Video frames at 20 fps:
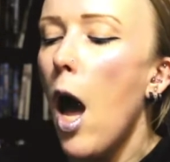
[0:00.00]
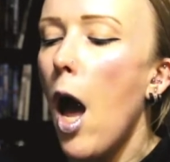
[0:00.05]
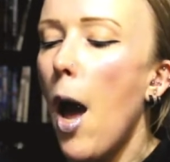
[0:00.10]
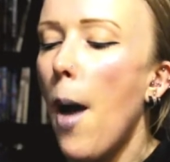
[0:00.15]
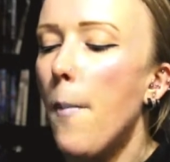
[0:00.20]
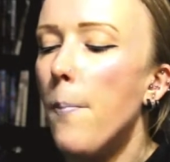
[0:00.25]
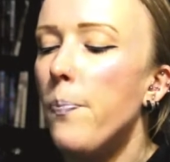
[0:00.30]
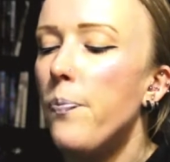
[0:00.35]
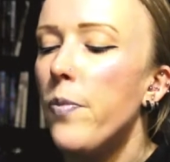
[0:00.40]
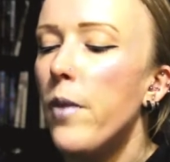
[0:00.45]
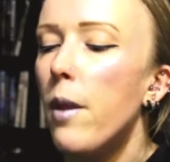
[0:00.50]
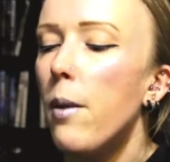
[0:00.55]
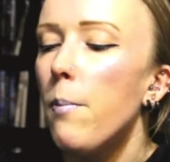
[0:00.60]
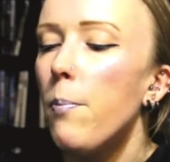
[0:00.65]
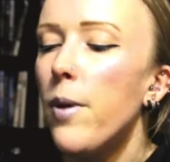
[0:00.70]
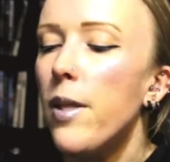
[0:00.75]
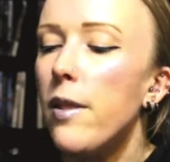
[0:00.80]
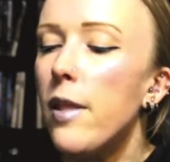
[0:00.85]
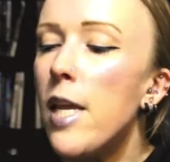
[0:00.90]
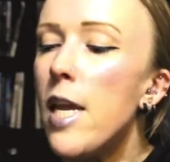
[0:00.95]
Um,
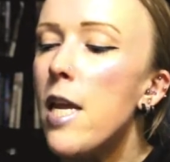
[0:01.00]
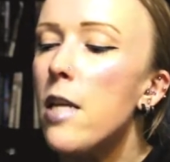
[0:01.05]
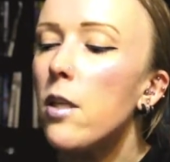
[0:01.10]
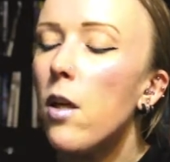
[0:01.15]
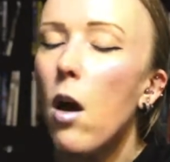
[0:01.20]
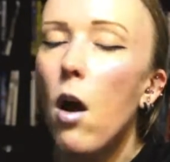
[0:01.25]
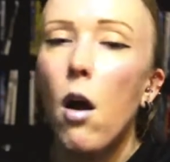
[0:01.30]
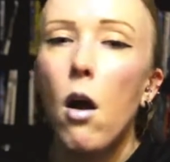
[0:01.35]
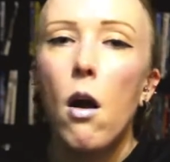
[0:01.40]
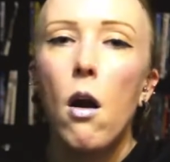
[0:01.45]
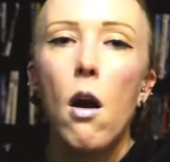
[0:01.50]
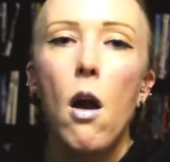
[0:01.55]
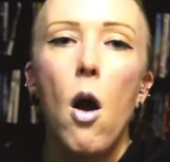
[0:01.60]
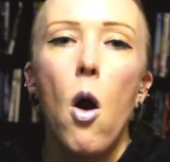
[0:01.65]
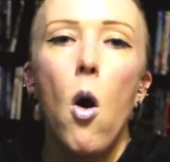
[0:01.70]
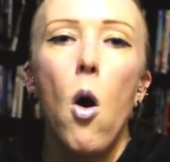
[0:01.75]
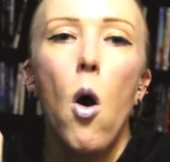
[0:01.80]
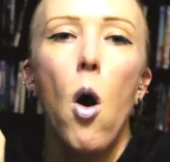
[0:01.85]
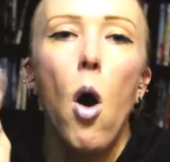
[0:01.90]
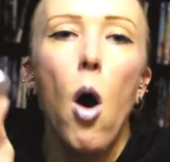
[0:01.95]
but these
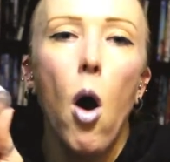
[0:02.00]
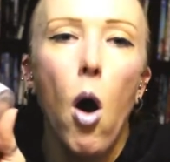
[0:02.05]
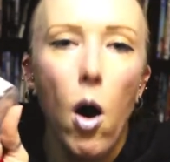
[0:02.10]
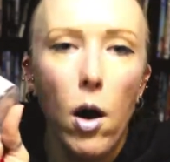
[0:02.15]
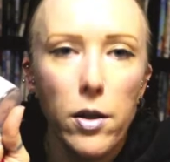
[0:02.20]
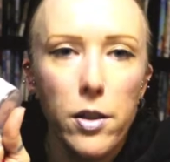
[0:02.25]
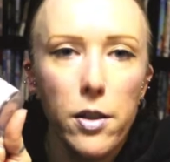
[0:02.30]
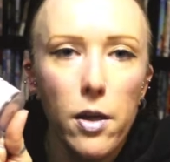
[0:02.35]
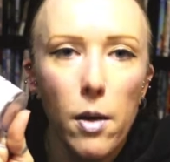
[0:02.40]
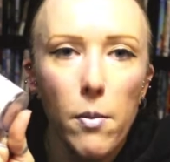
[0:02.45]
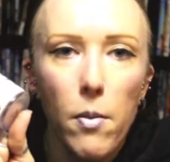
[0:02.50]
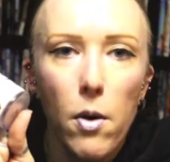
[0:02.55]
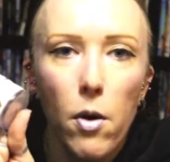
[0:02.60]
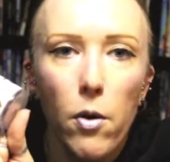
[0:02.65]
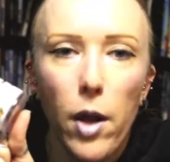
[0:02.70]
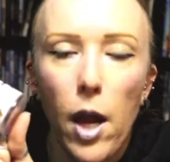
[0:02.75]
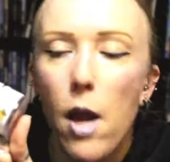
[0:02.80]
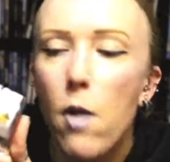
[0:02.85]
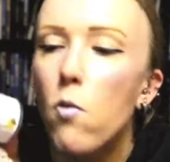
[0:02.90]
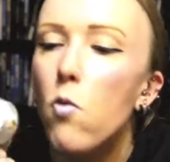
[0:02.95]
are awesome.
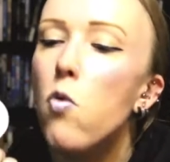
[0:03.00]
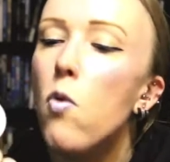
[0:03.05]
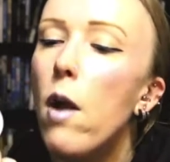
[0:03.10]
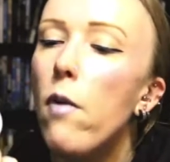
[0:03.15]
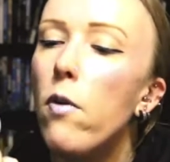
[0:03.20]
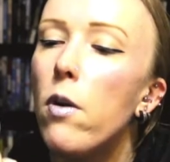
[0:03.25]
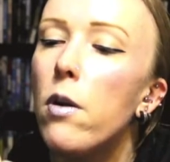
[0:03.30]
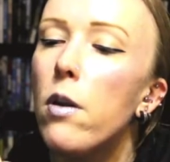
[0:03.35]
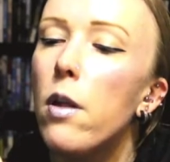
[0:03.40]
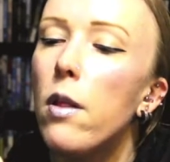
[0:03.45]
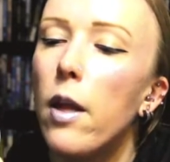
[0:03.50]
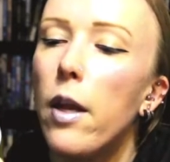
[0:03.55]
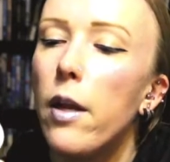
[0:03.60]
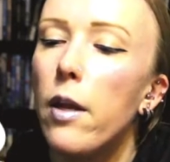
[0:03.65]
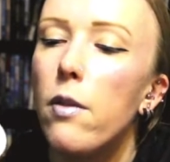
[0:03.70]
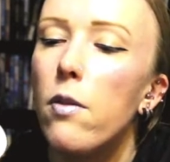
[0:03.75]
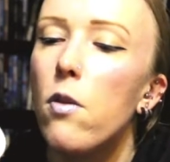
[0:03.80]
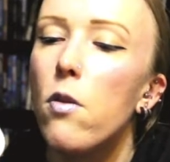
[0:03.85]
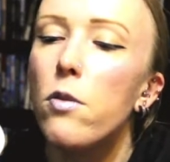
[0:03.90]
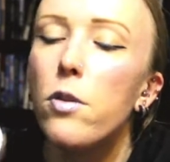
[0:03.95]
Okay. Whoever,
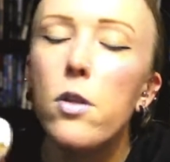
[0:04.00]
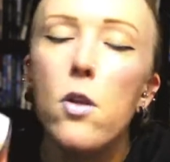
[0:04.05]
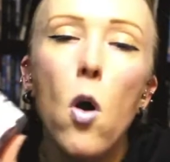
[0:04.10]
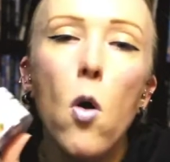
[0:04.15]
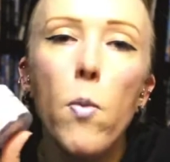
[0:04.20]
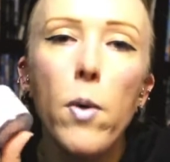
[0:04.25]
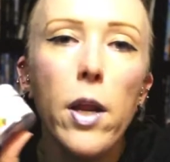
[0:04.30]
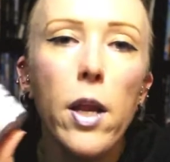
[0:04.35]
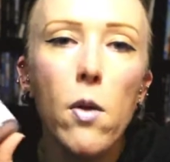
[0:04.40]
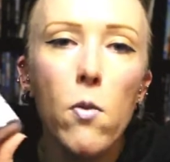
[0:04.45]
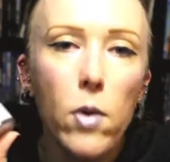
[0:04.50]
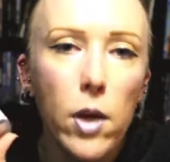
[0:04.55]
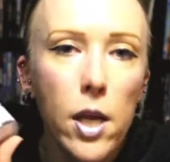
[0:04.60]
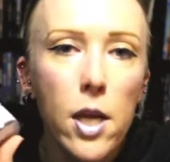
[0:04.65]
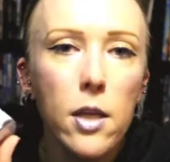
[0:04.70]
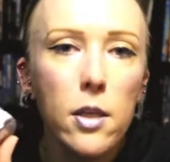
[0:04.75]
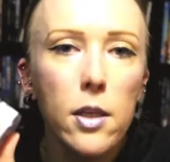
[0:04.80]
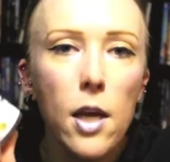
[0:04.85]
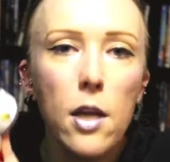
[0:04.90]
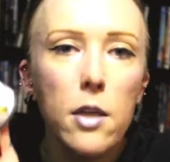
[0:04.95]
like, there's nobody, when
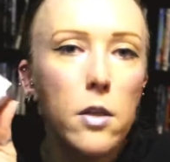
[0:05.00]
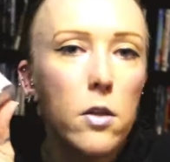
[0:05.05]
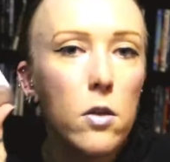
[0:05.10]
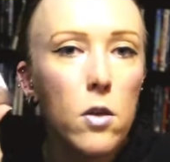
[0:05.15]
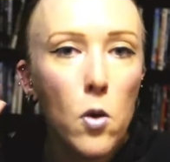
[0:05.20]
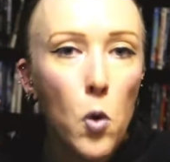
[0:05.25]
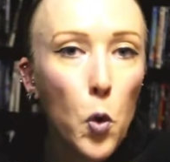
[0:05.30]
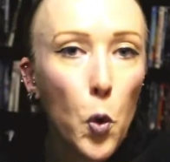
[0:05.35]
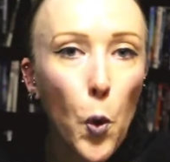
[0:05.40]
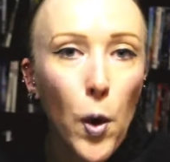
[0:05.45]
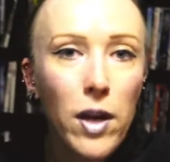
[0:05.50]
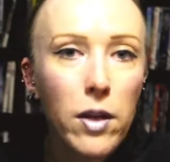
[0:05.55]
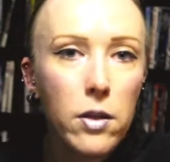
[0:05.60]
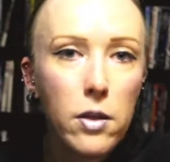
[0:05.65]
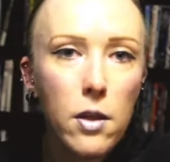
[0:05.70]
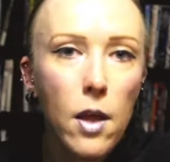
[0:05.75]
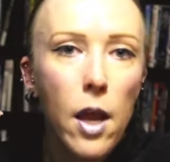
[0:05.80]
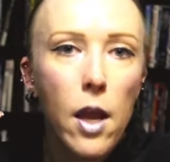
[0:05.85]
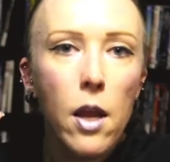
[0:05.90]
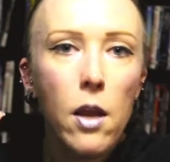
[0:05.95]
he says he's the
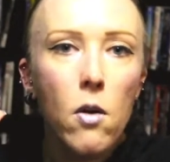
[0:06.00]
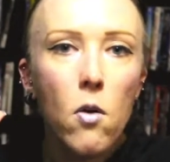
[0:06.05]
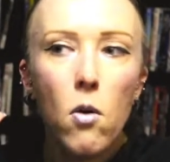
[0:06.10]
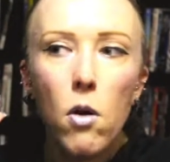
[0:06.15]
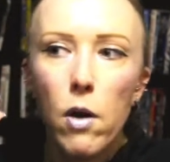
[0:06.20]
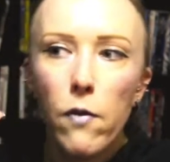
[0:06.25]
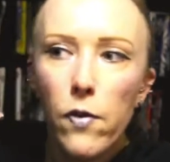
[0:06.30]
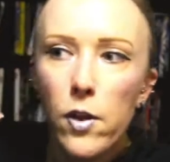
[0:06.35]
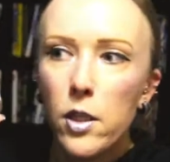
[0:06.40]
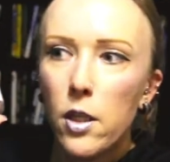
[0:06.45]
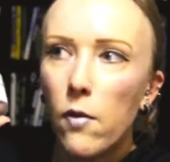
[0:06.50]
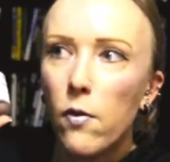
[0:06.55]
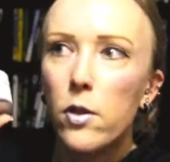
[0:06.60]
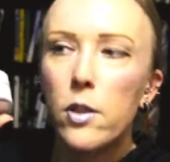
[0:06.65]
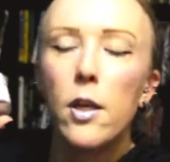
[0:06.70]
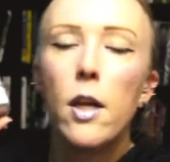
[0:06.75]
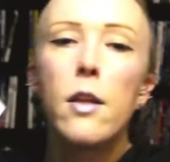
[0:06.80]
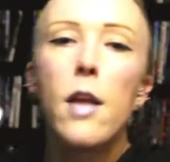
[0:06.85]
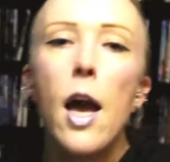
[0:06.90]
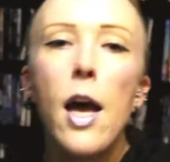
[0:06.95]
greatest thing or if he's ever
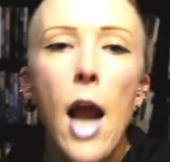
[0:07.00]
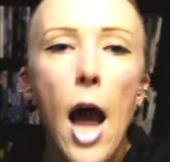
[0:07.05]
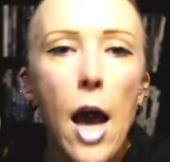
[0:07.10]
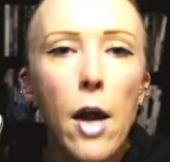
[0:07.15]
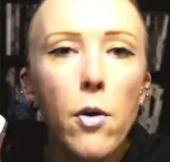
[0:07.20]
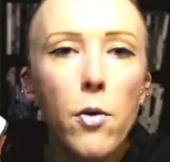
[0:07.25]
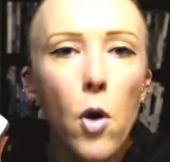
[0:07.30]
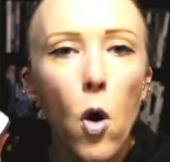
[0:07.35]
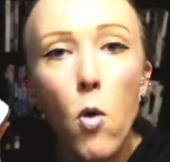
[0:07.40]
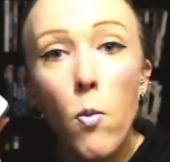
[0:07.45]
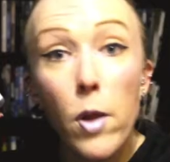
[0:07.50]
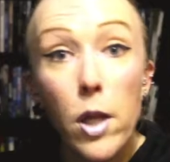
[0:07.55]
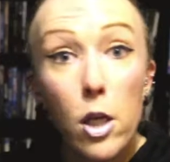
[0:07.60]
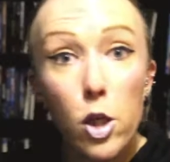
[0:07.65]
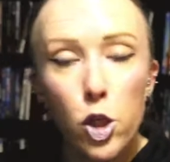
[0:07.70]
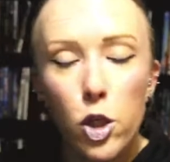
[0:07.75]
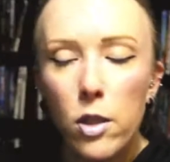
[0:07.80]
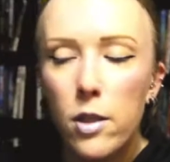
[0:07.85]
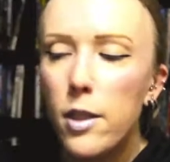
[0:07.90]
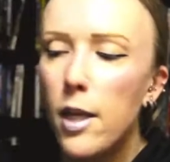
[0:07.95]
said that, I don't know, but
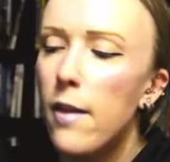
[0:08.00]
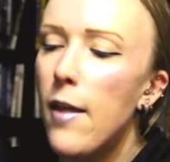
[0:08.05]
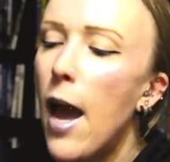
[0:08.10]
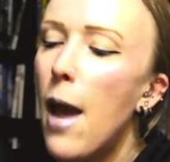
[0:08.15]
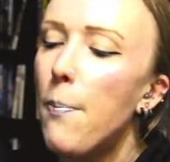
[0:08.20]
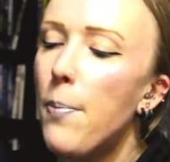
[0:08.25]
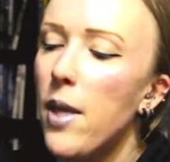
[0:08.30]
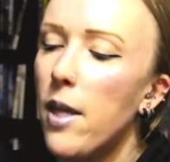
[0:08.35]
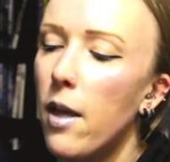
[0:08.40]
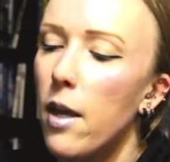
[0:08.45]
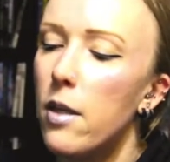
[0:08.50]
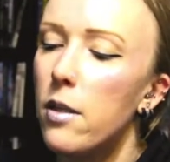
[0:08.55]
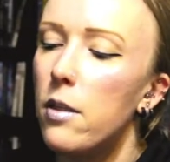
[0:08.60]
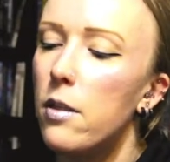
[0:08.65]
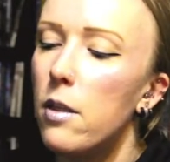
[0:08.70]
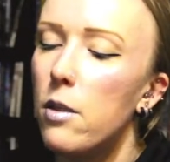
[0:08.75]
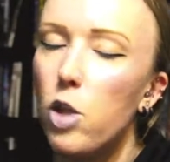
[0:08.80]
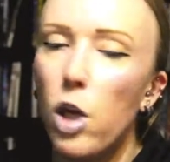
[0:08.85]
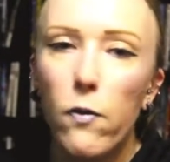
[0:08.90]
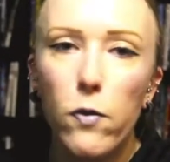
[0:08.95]
he should say that
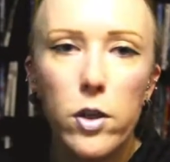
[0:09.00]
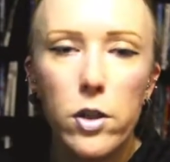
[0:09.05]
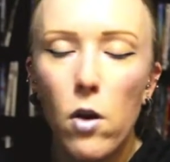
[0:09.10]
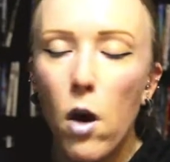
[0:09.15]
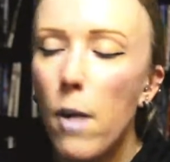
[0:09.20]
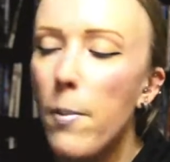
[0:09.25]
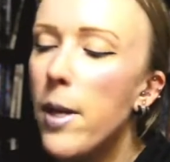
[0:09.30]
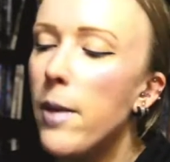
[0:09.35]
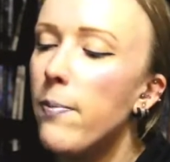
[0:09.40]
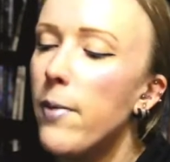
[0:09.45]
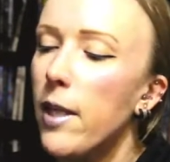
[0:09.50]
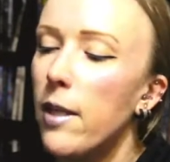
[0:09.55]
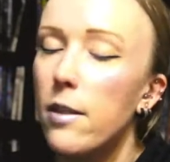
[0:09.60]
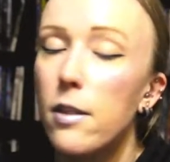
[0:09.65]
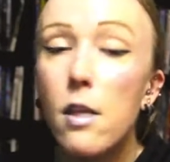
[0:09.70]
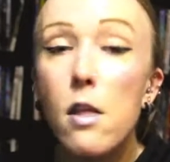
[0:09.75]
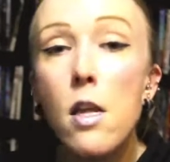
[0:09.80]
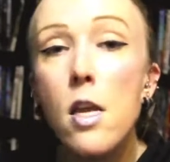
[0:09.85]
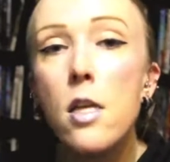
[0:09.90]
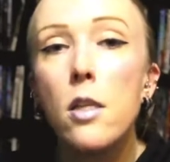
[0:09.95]
because Jeffree Star, I mean,
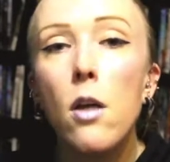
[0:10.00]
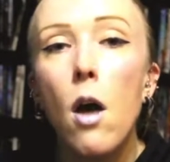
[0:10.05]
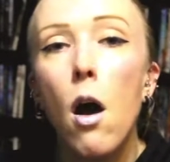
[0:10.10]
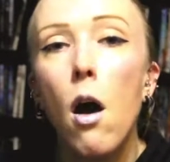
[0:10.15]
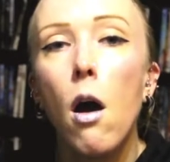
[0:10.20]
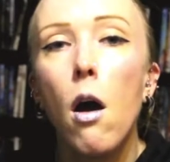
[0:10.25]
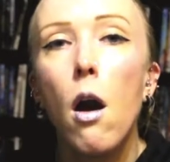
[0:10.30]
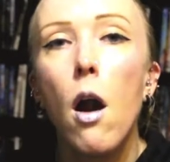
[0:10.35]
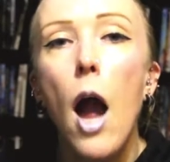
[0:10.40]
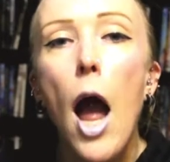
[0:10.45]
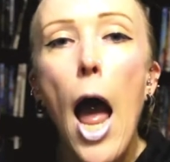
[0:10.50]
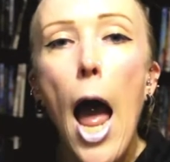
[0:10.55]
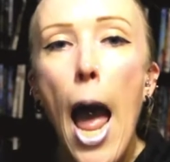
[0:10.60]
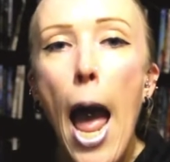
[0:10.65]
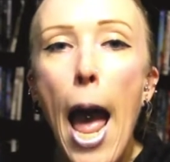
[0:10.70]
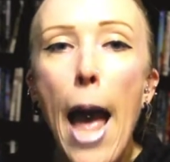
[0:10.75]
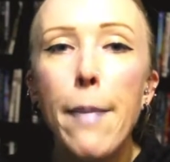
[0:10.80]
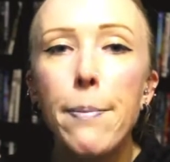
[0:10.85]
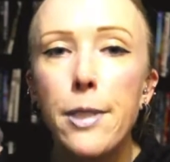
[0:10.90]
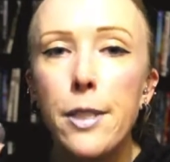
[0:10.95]
because these are
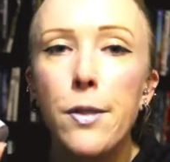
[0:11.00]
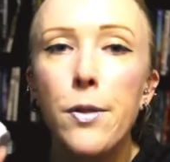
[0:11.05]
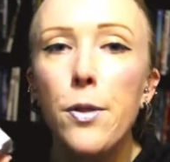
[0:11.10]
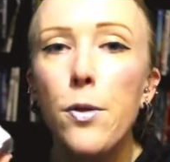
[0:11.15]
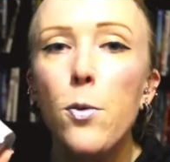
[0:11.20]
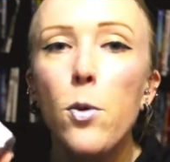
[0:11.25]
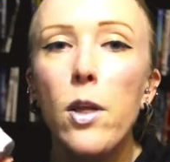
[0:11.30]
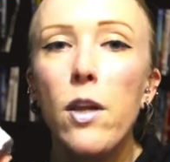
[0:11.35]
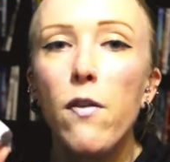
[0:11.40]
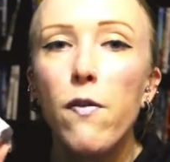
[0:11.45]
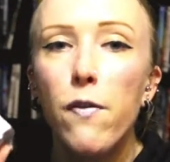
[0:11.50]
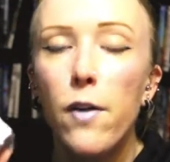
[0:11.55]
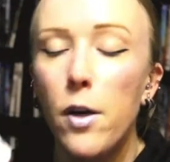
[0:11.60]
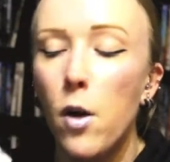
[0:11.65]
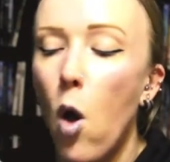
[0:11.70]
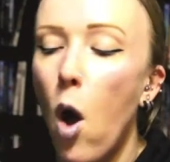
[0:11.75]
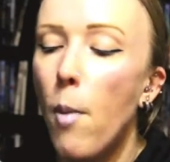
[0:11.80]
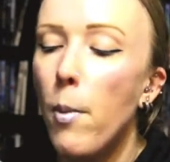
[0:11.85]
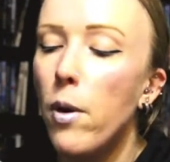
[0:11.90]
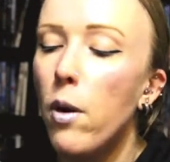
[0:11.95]
absolutely
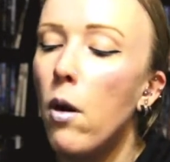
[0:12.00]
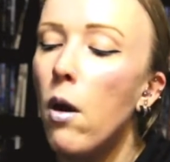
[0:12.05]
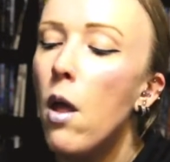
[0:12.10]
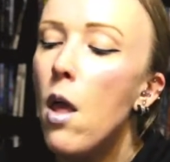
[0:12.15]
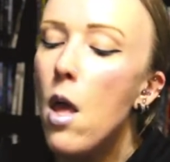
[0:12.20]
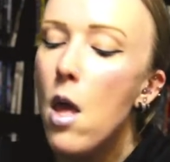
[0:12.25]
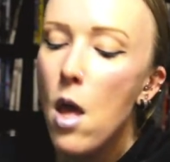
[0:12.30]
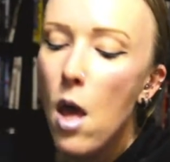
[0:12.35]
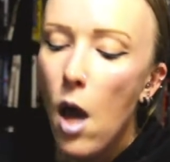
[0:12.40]
phenomenal.